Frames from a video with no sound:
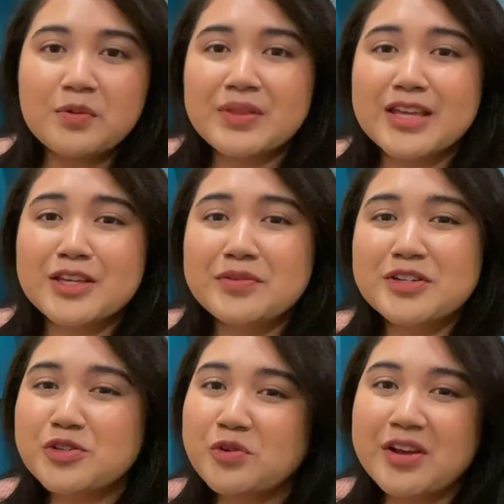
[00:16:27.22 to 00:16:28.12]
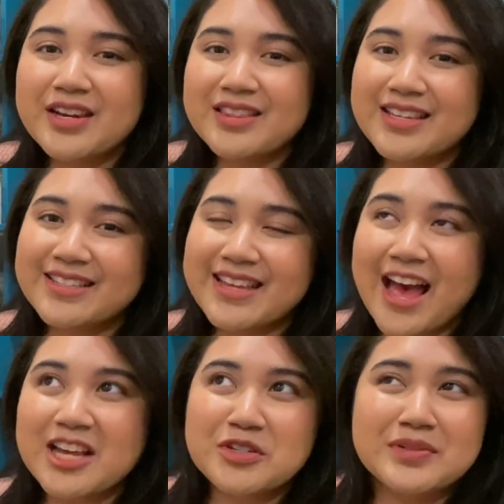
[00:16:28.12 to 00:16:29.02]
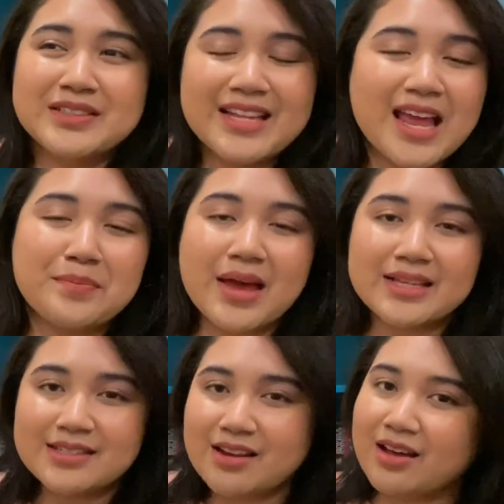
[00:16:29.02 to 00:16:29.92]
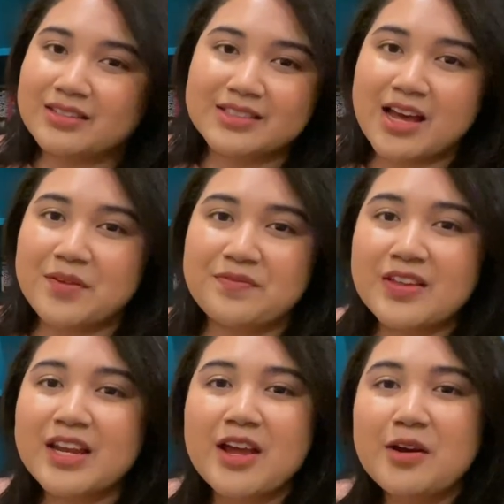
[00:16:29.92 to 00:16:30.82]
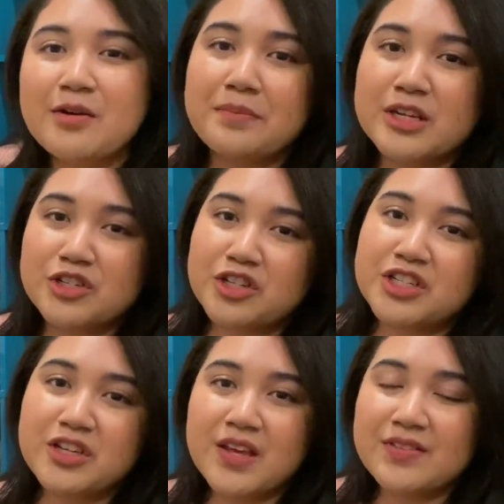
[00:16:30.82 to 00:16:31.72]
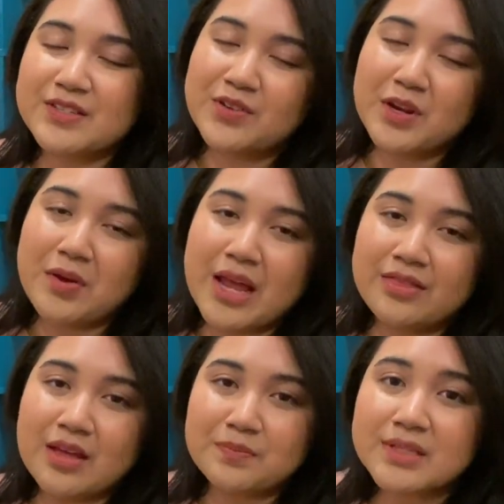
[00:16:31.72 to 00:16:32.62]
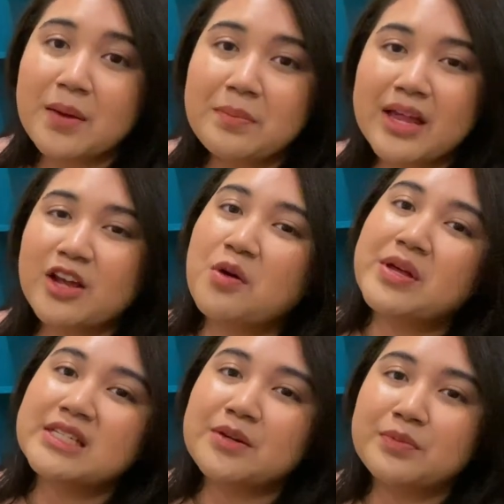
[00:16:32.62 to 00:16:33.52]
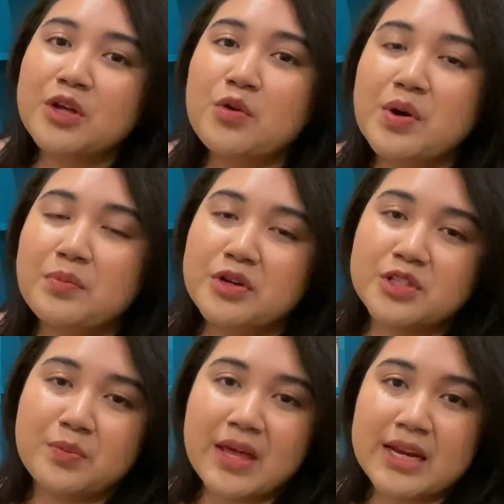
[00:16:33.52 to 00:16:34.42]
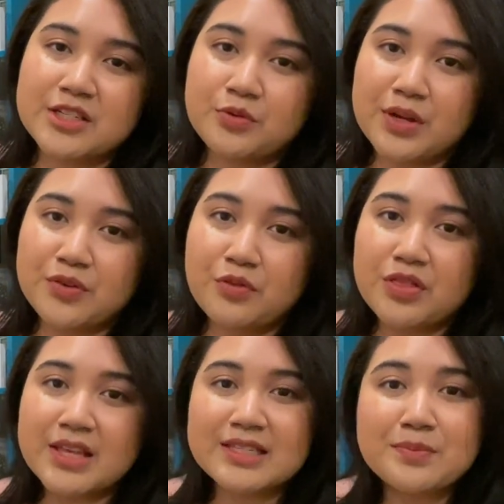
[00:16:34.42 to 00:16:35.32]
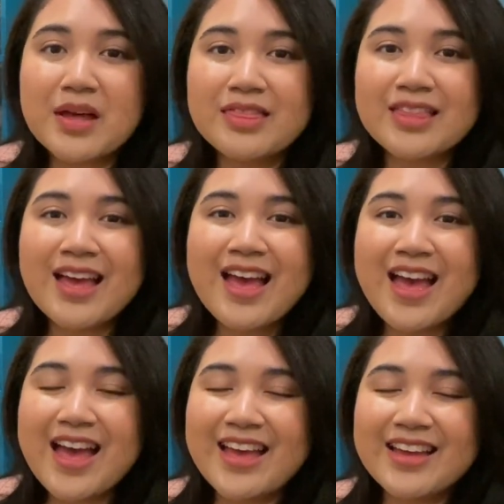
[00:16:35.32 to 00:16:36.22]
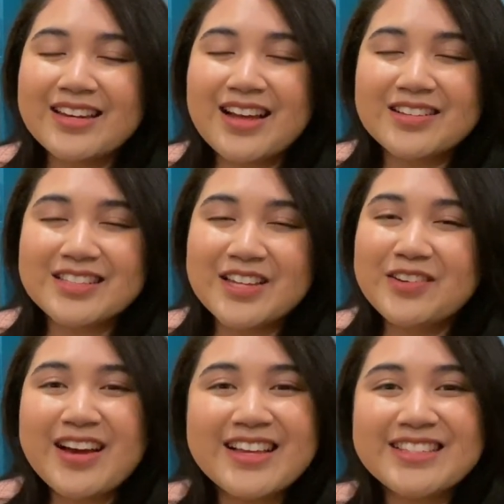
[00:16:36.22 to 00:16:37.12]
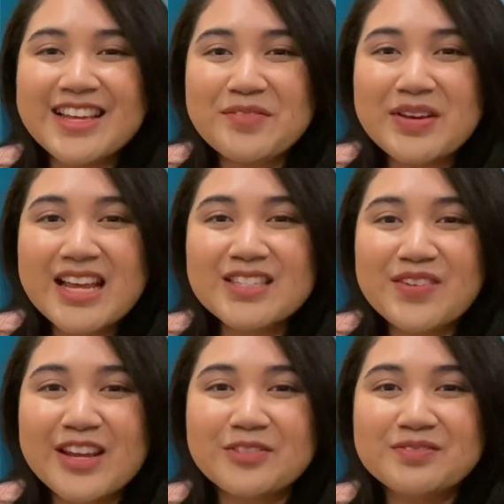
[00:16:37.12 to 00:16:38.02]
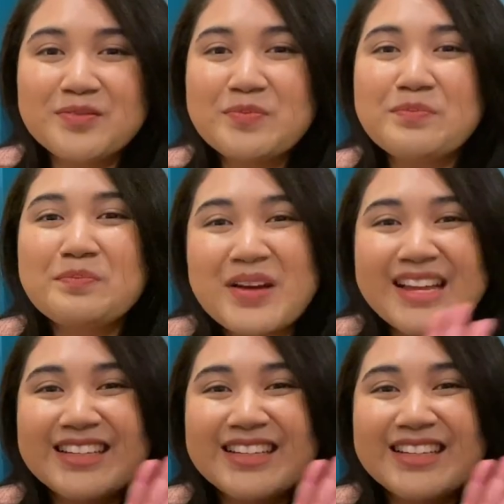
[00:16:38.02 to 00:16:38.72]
that you enjoyed this casual, laid-back style type video. Be sure to give this video a thumbs up and comment down below what books you're planning to read for this month, and I'll see you guys in my next video. Bye.